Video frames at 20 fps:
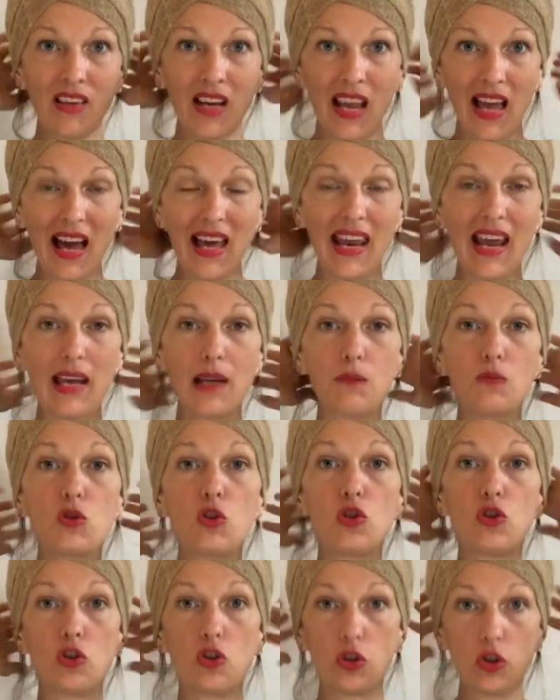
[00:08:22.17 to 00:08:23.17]
and I am
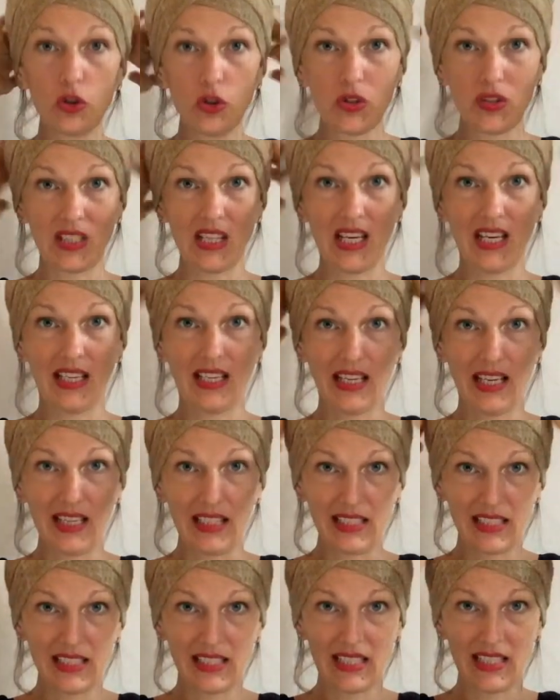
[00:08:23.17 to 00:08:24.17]
choosing
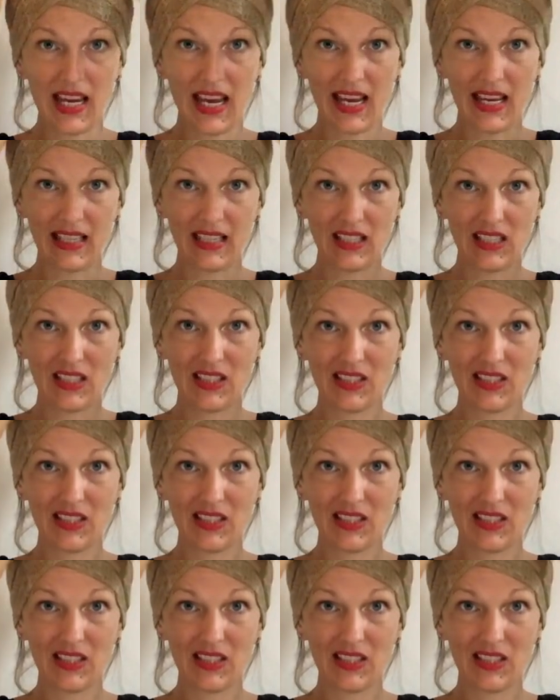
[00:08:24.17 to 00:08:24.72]
instead